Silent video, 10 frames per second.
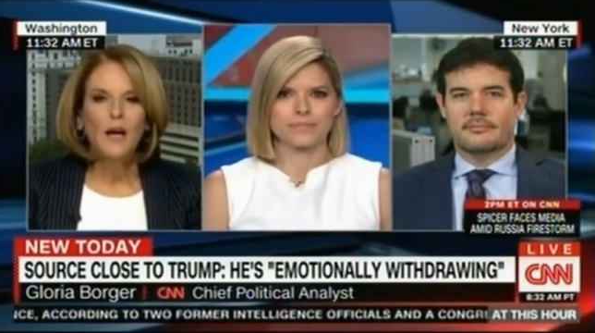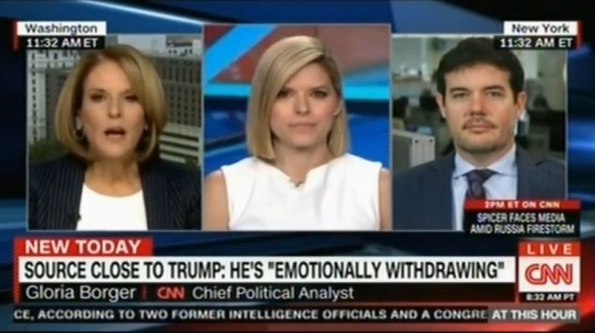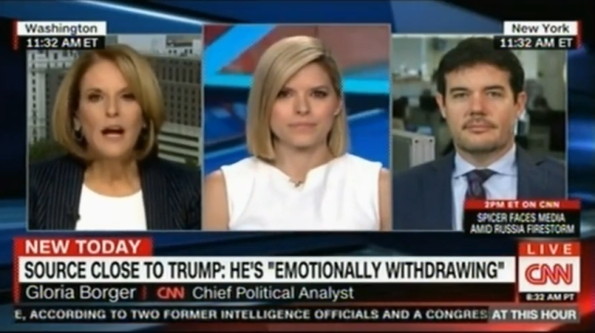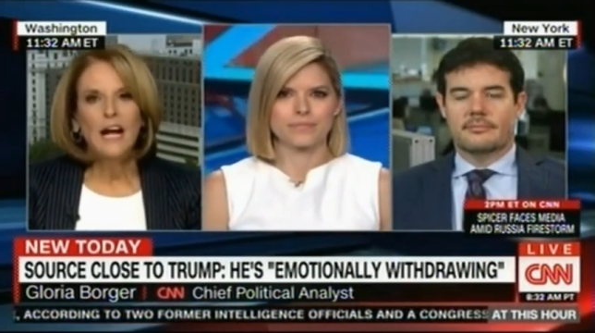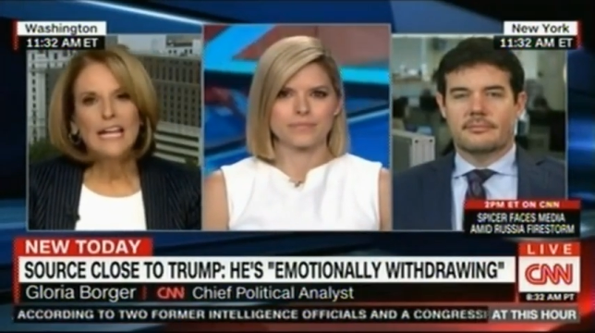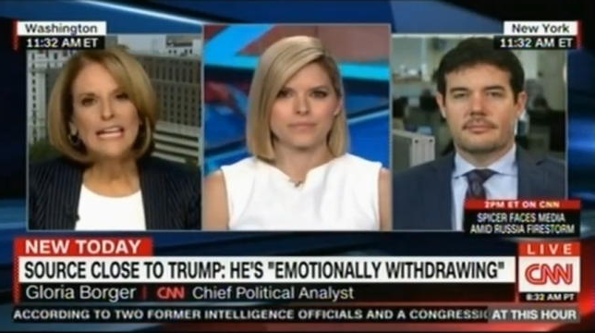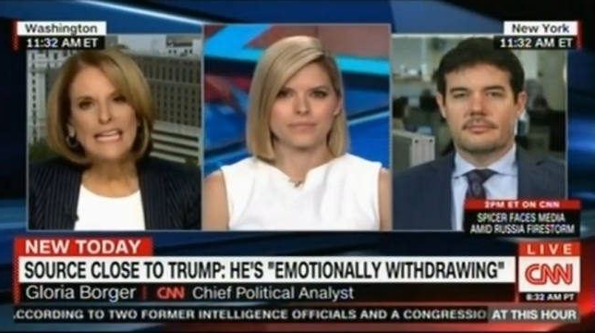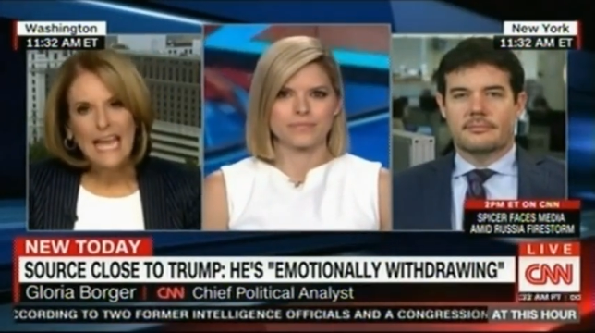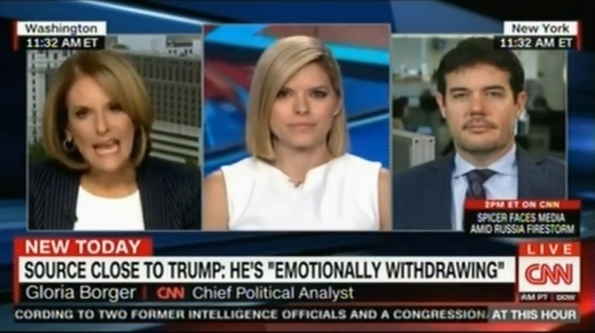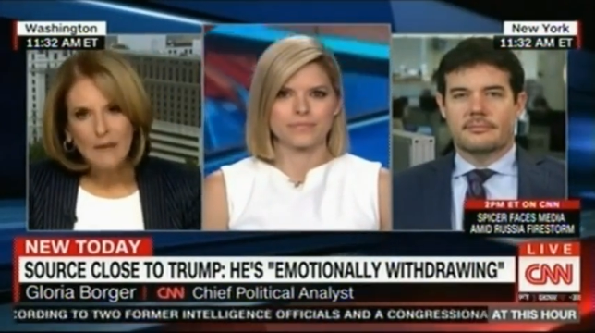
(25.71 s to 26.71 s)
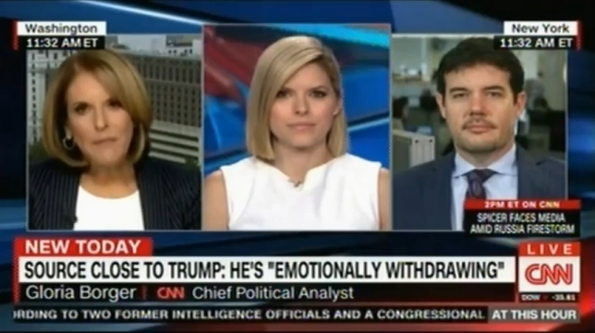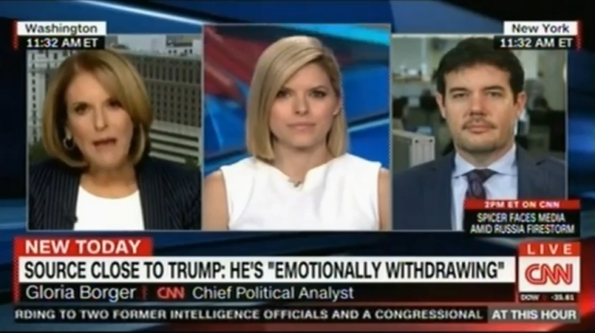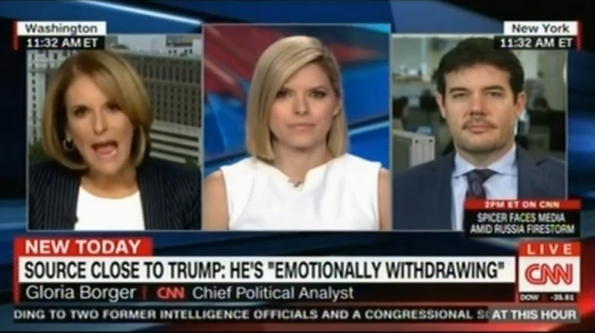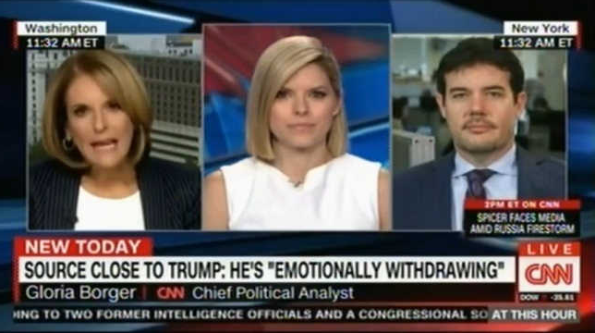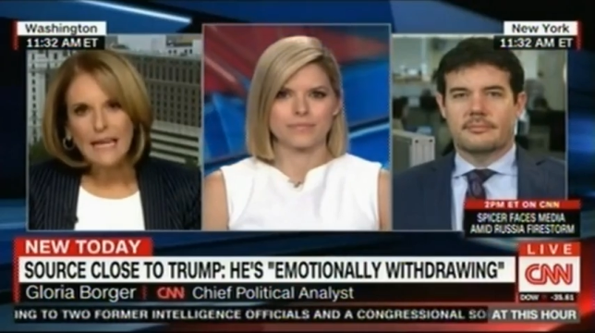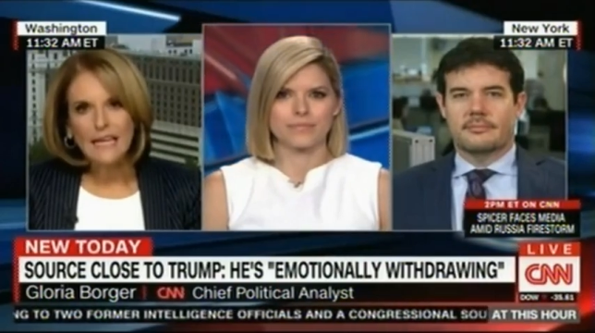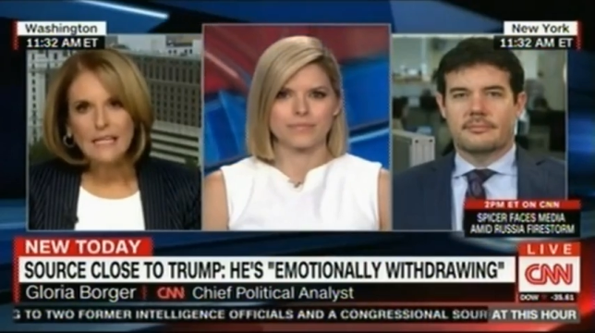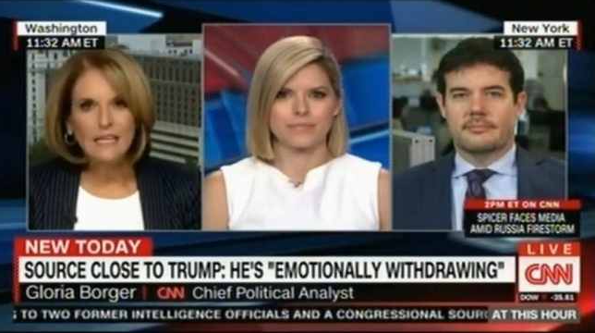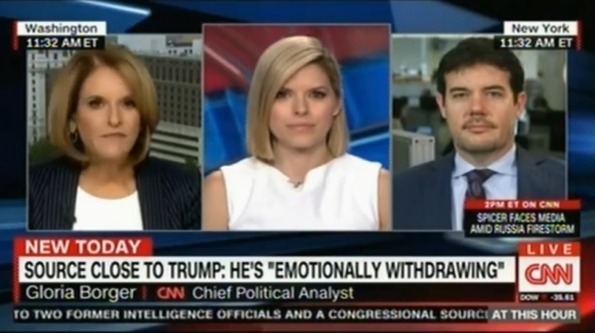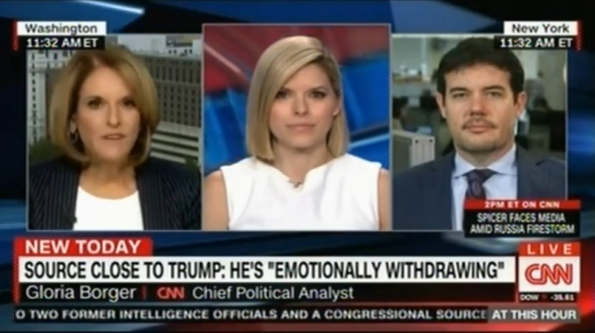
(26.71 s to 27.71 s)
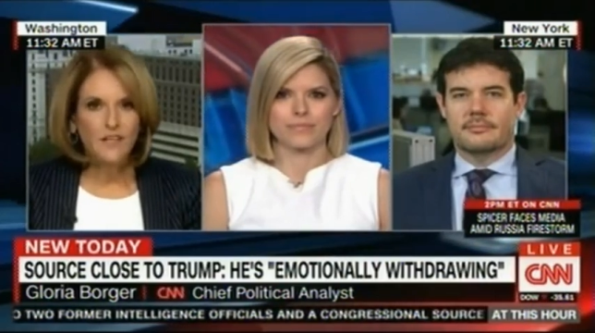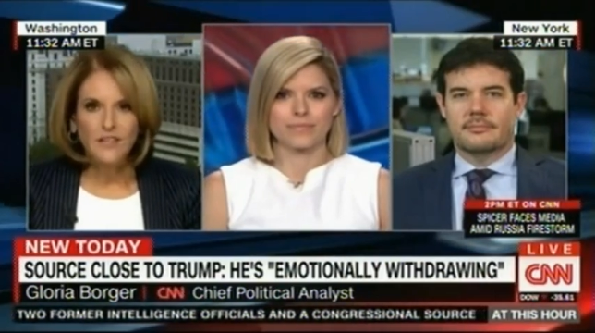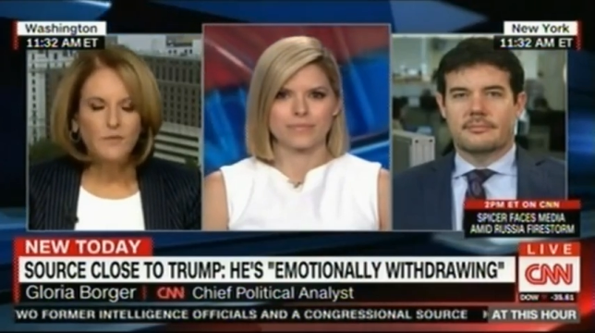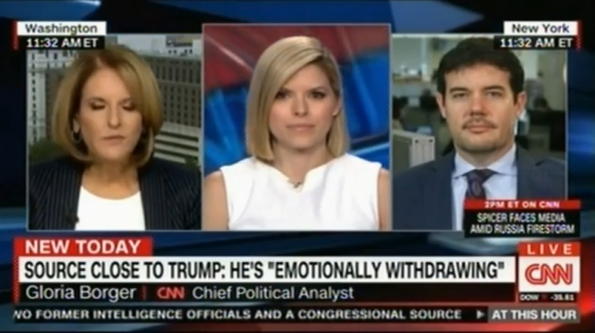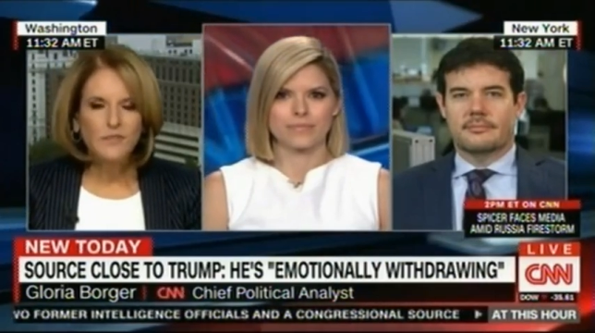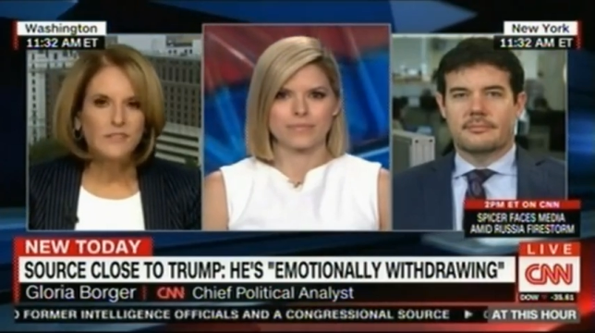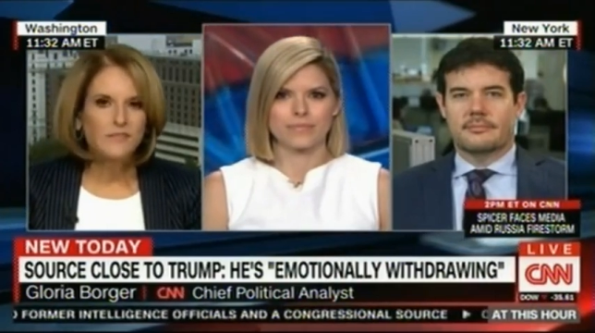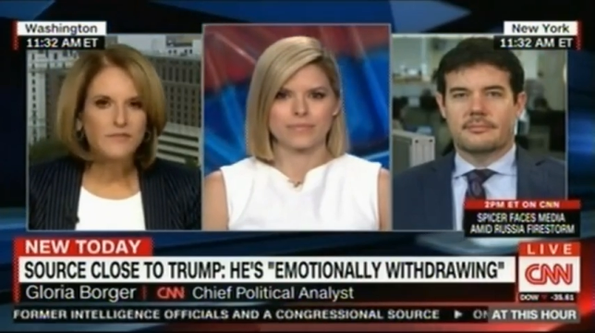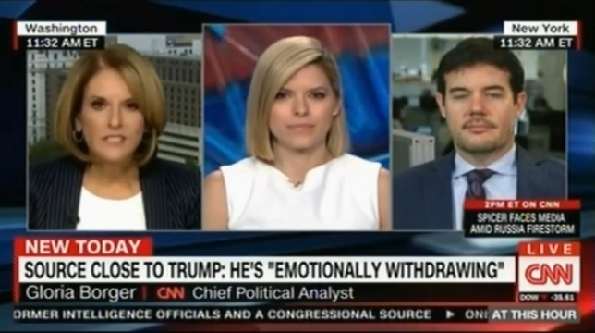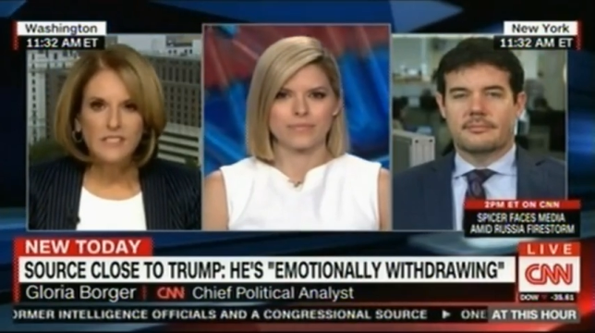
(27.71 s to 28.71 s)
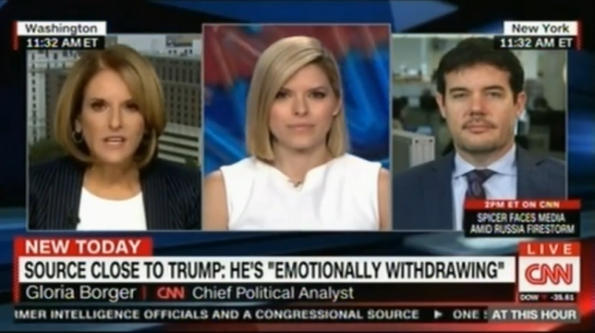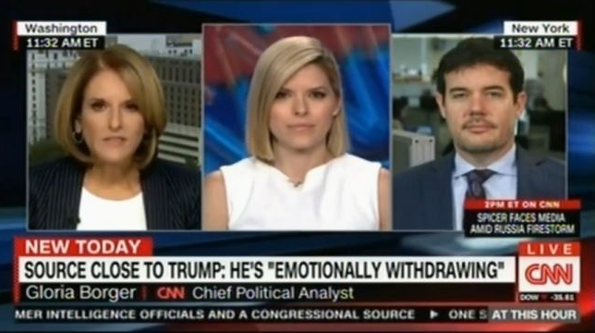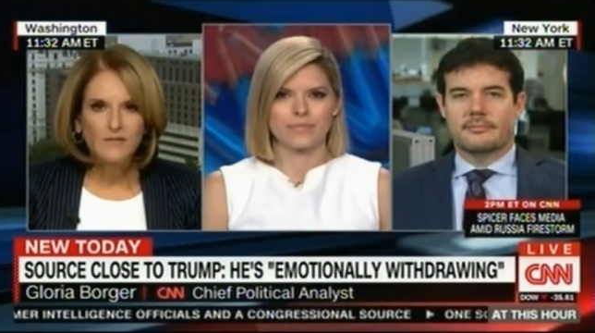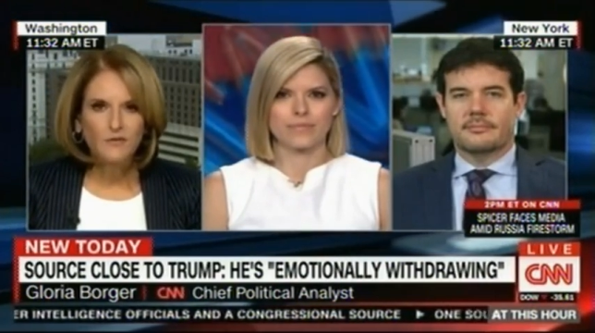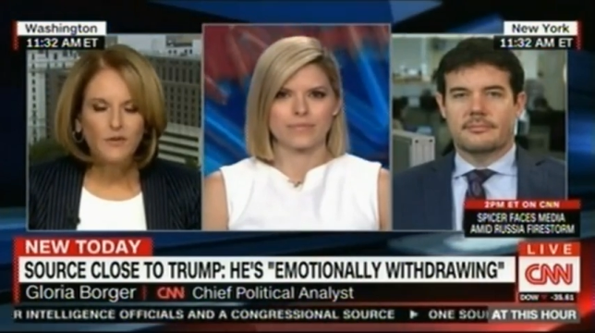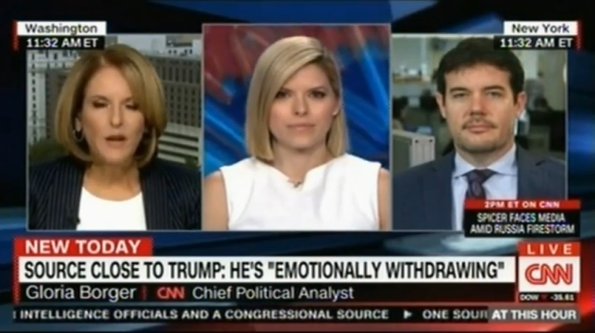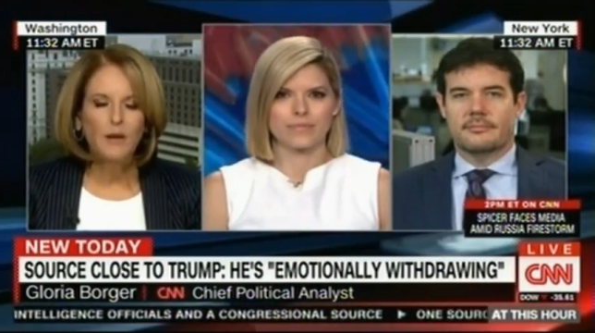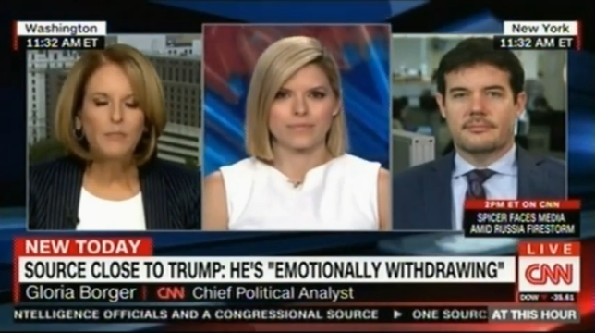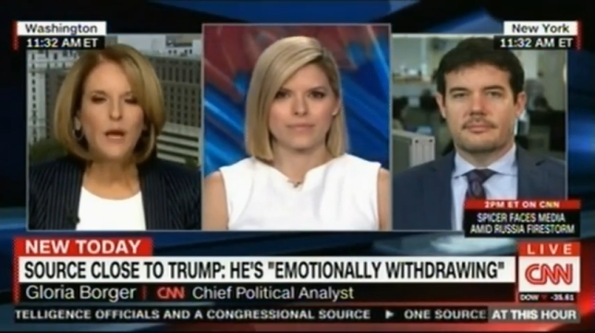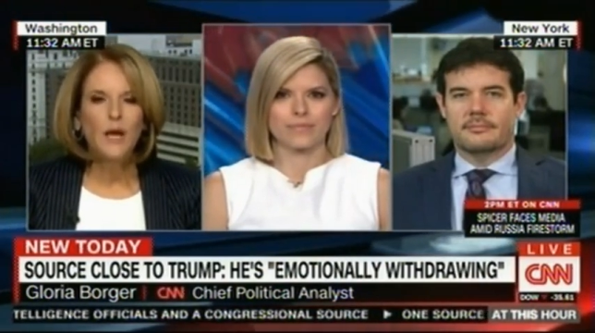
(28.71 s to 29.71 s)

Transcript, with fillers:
Speaker 1: Uh, he came back and he felt that it was a successful trip,